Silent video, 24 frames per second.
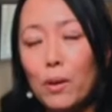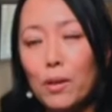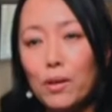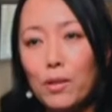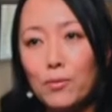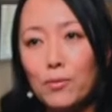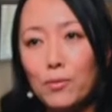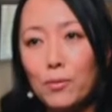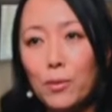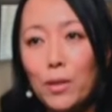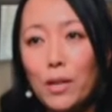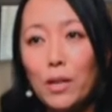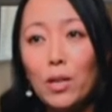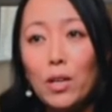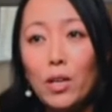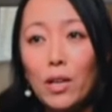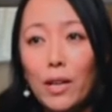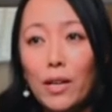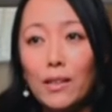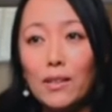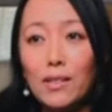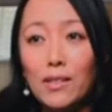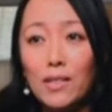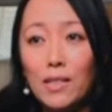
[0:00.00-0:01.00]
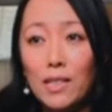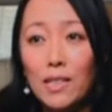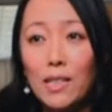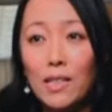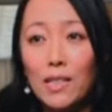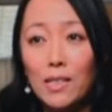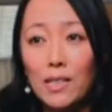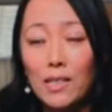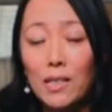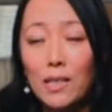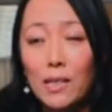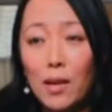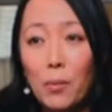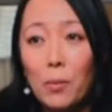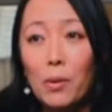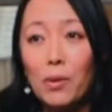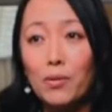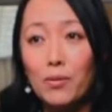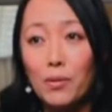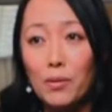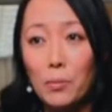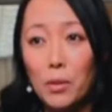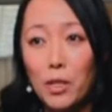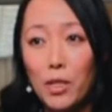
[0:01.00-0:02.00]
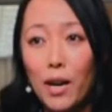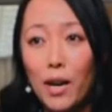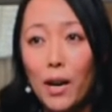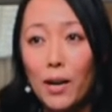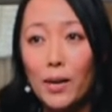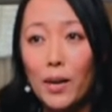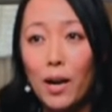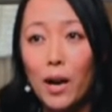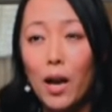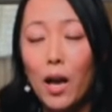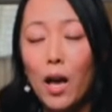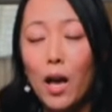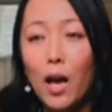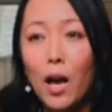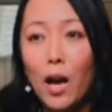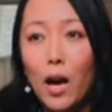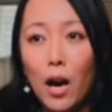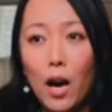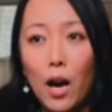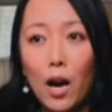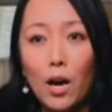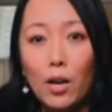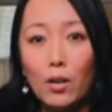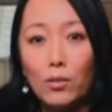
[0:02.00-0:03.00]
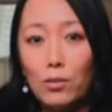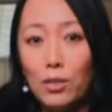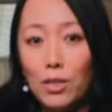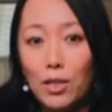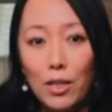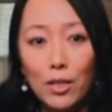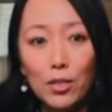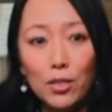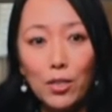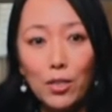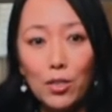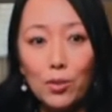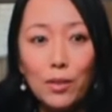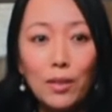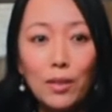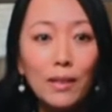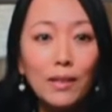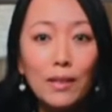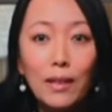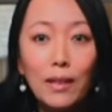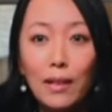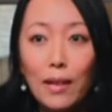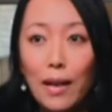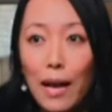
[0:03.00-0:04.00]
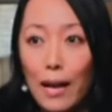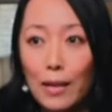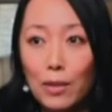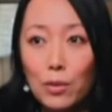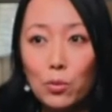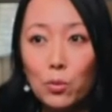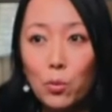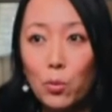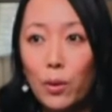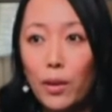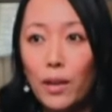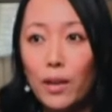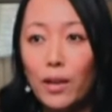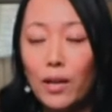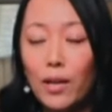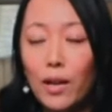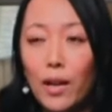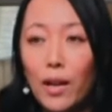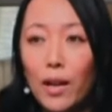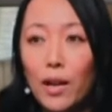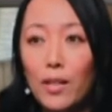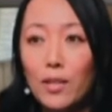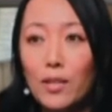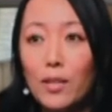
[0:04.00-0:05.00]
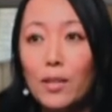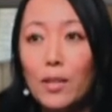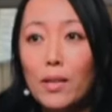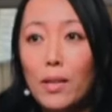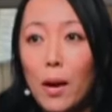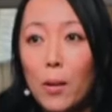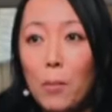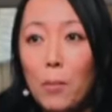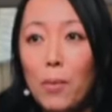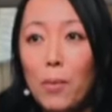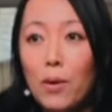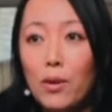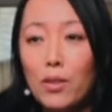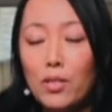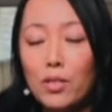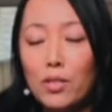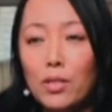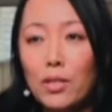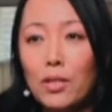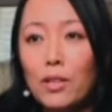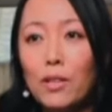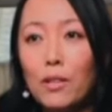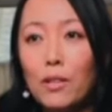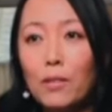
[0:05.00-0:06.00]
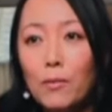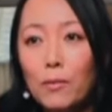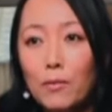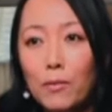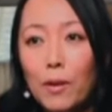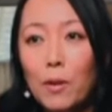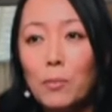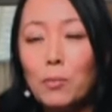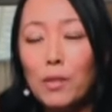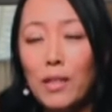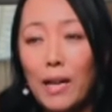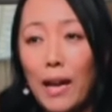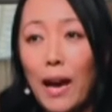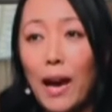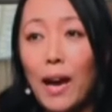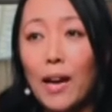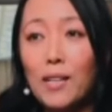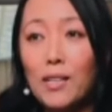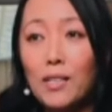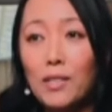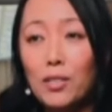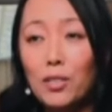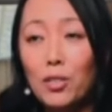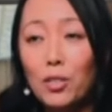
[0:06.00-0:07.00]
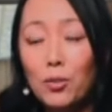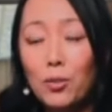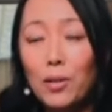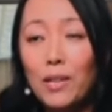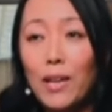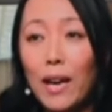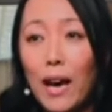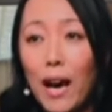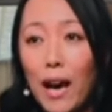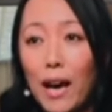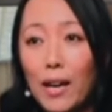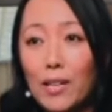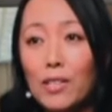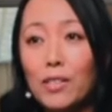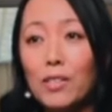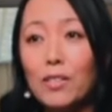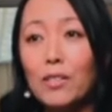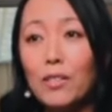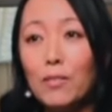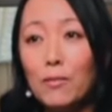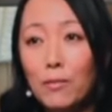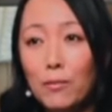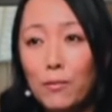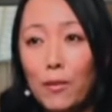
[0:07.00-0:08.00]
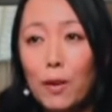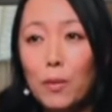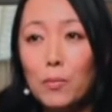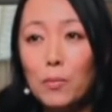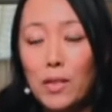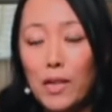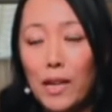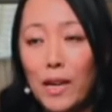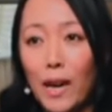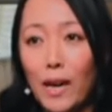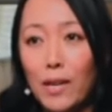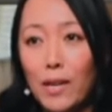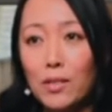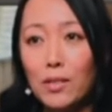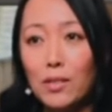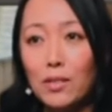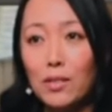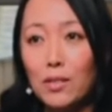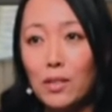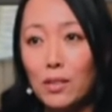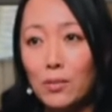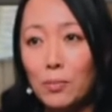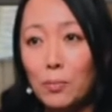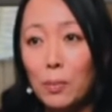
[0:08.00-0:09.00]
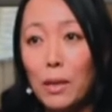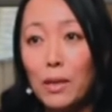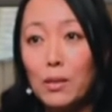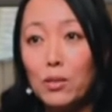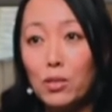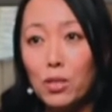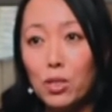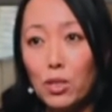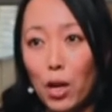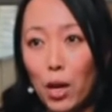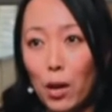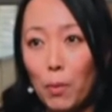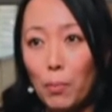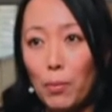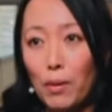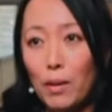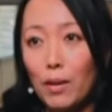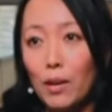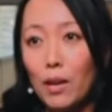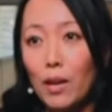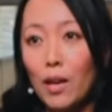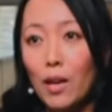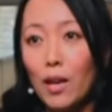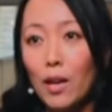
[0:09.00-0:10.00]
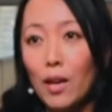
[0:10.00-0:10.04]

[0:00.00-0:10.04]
But if we look at the CDC number from China, just during the last week, the numbers, newly added confirmed cases has been dropping.